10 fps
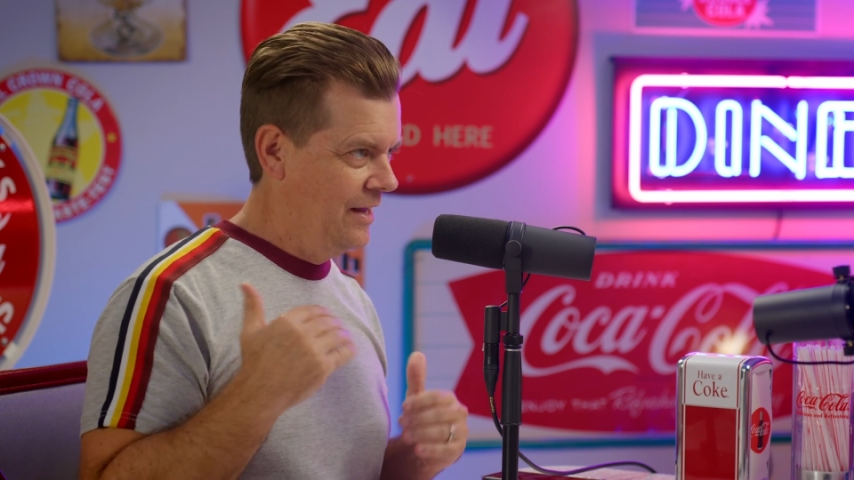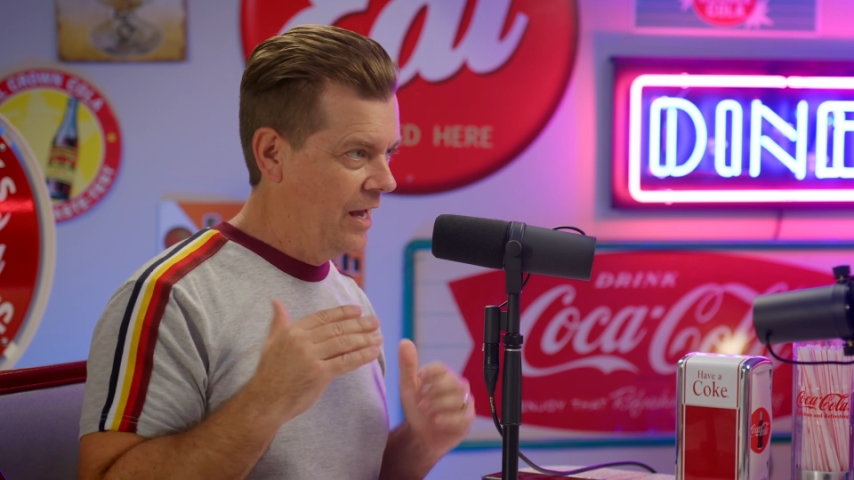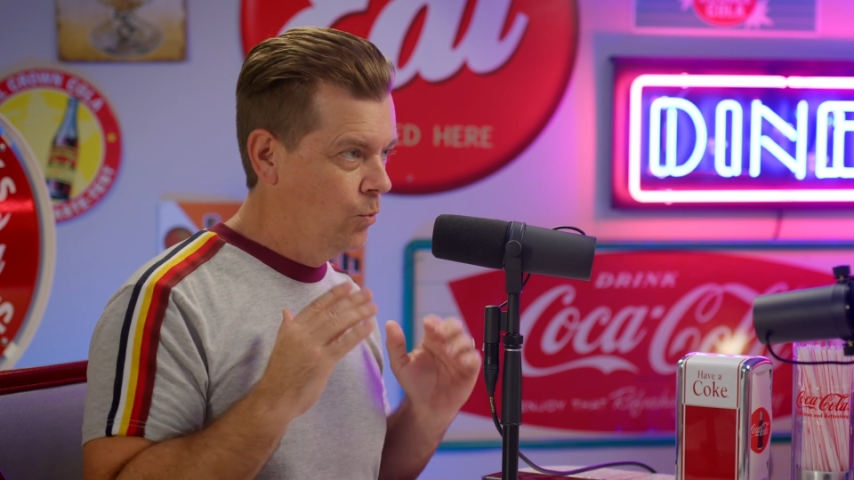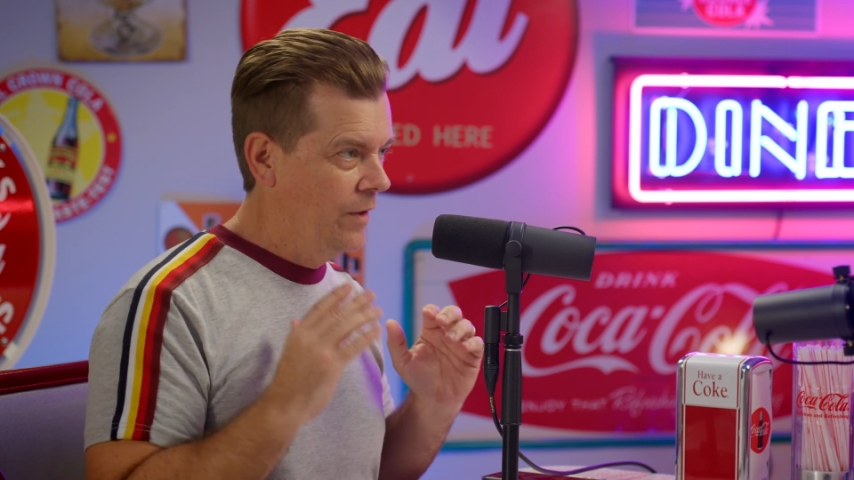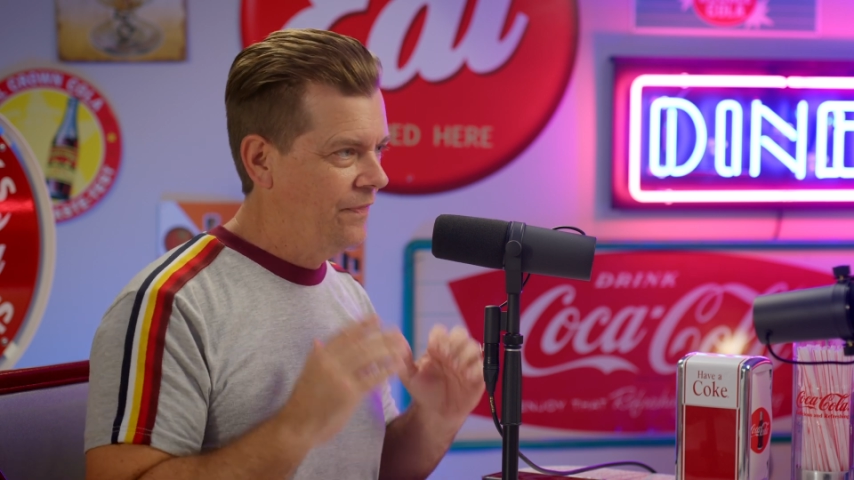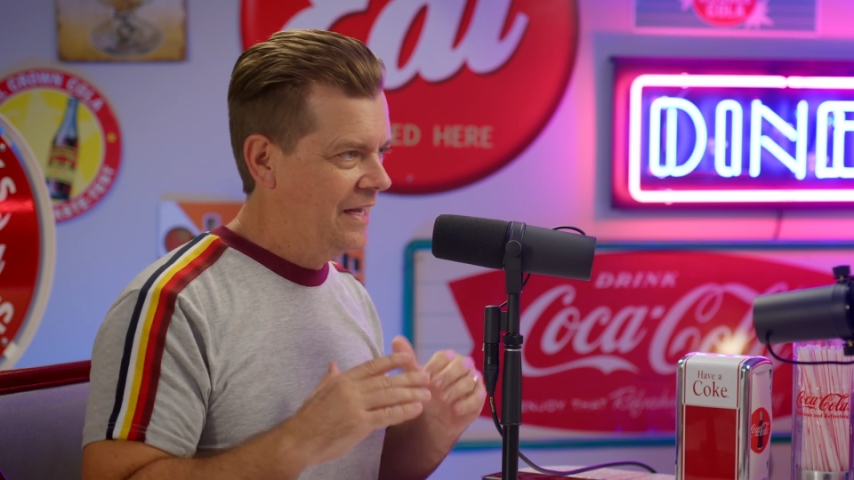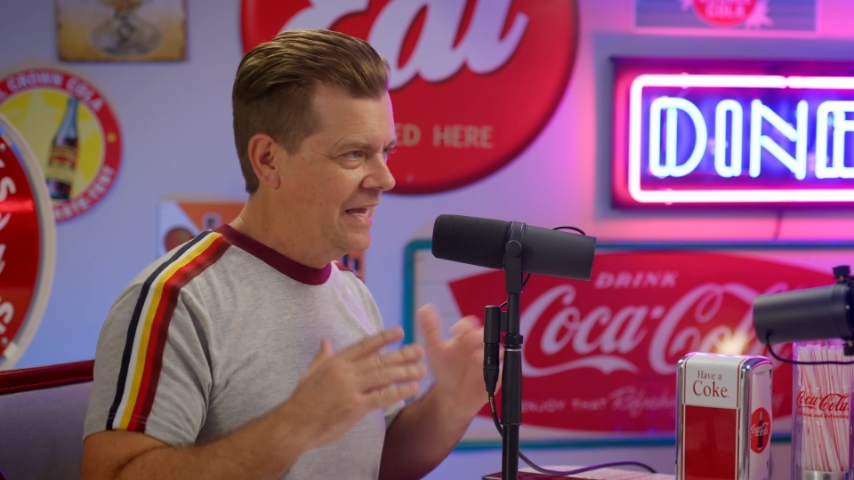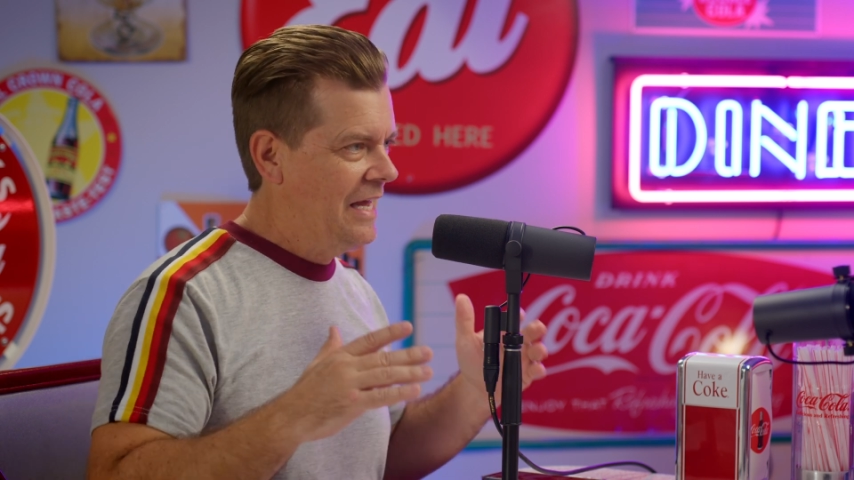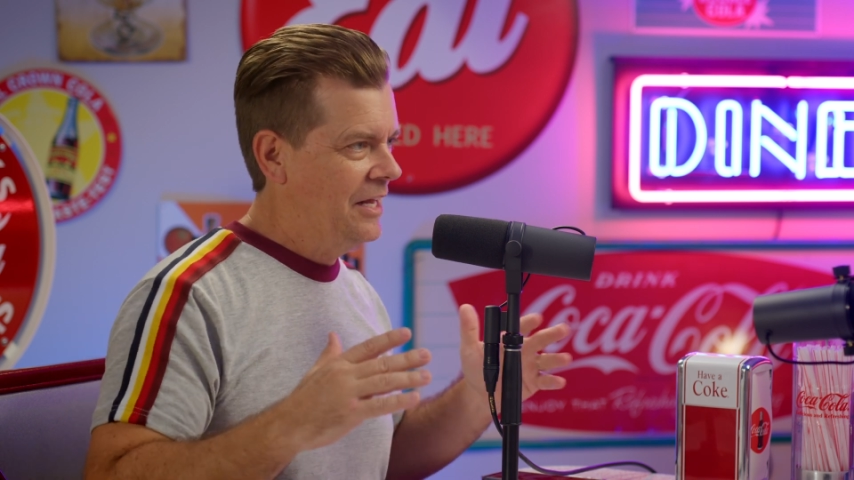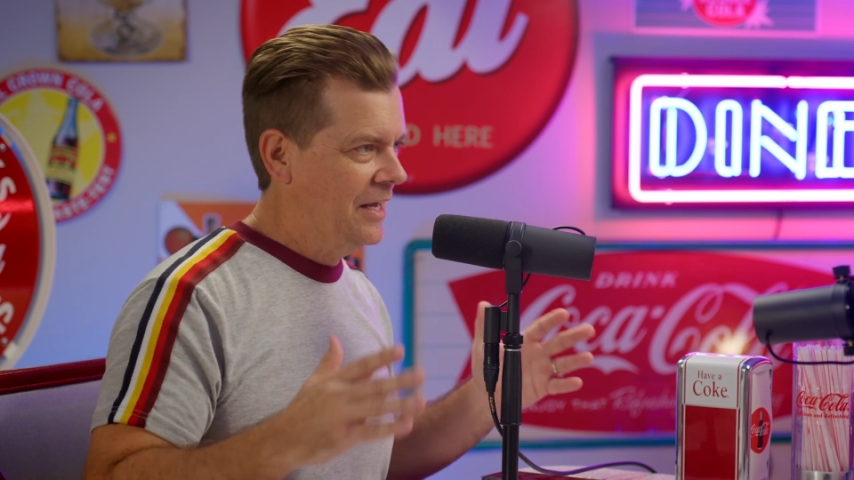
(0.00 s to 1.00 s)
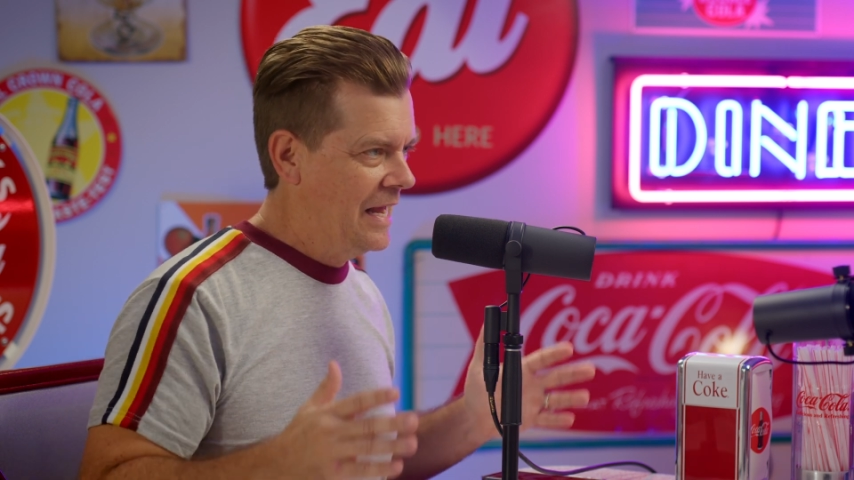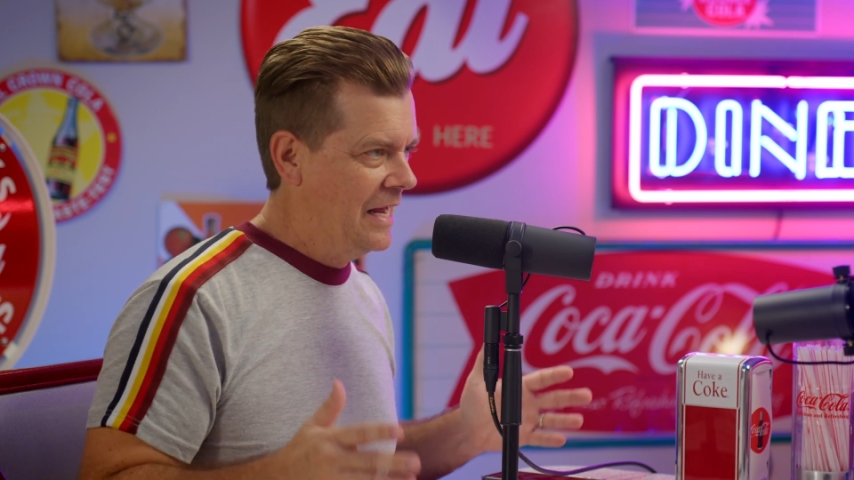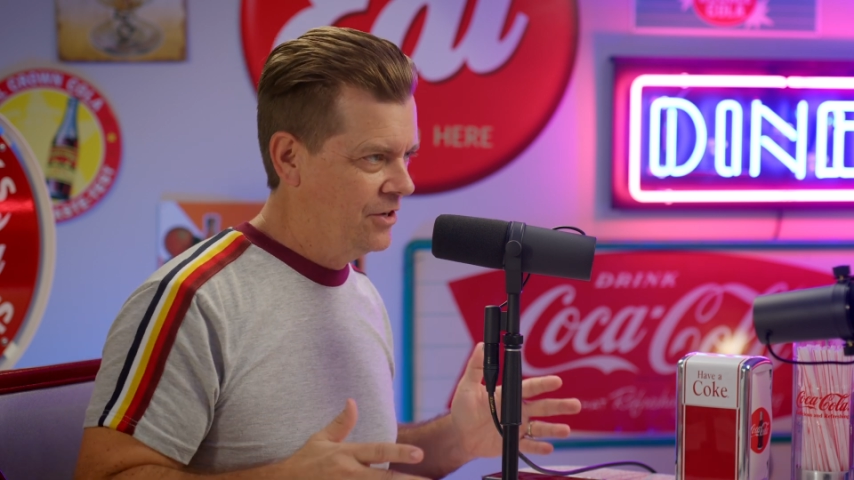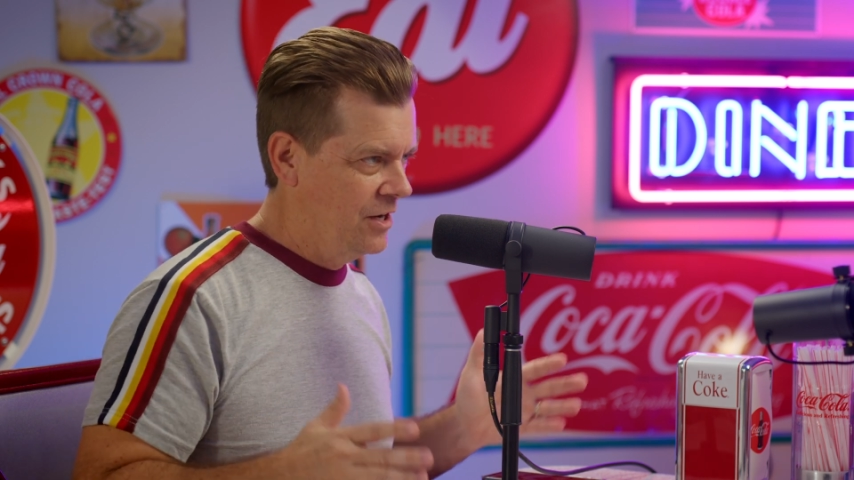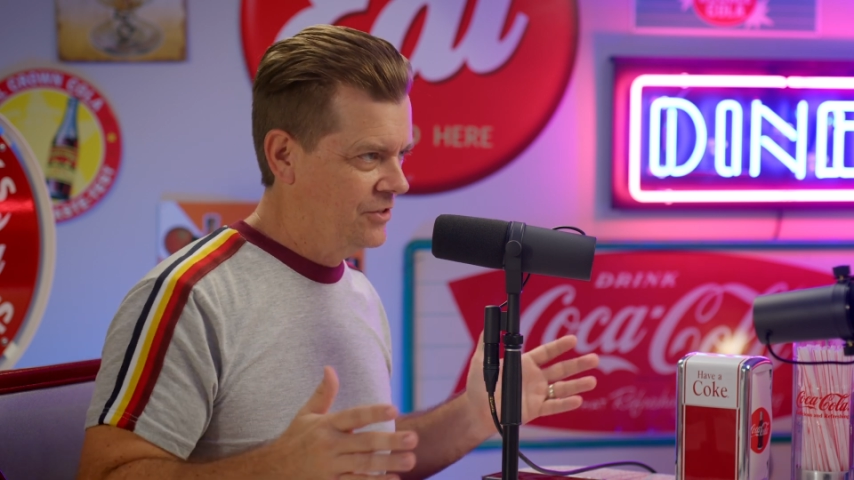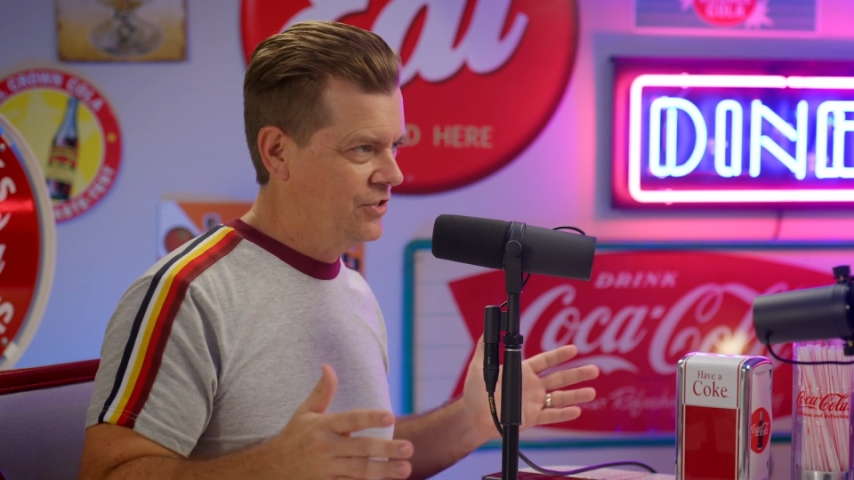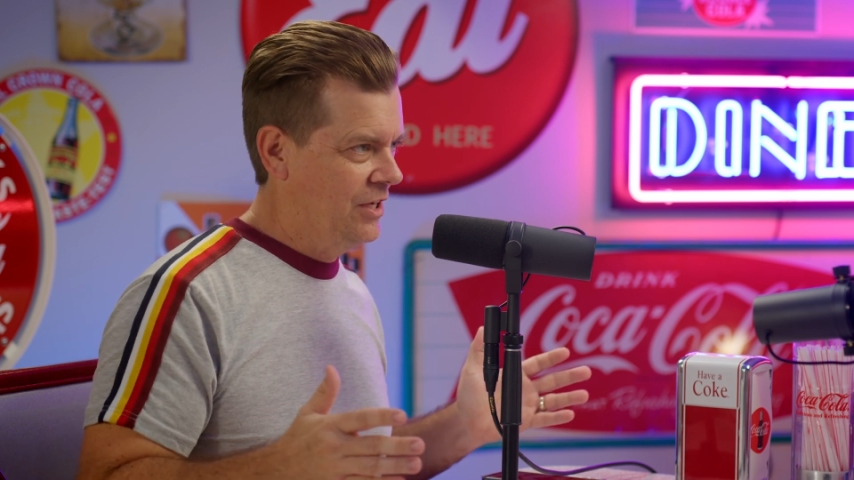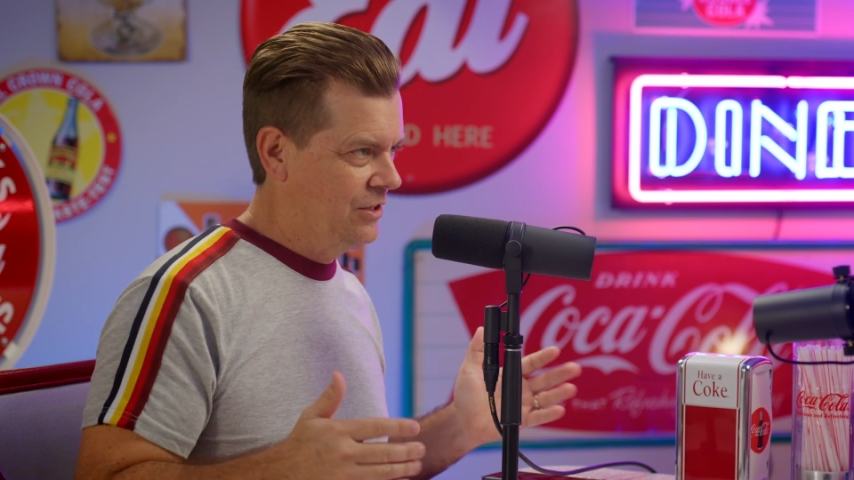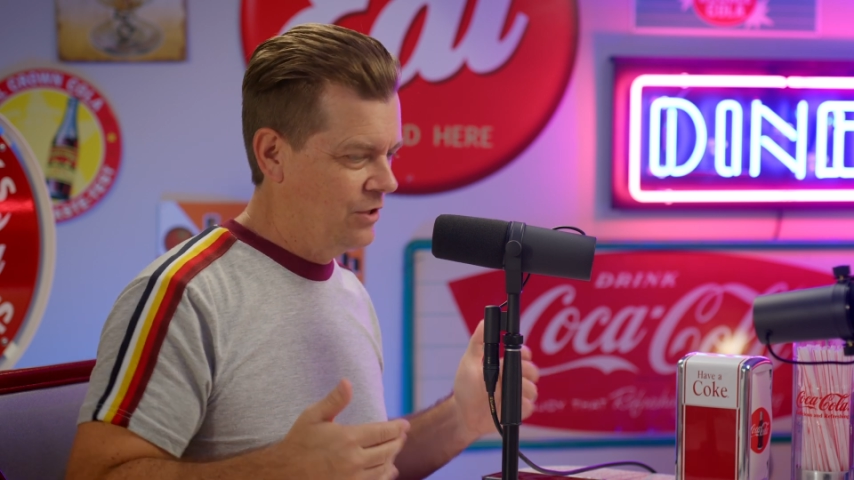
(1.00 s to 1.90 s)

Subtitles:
and what they can and cannot see.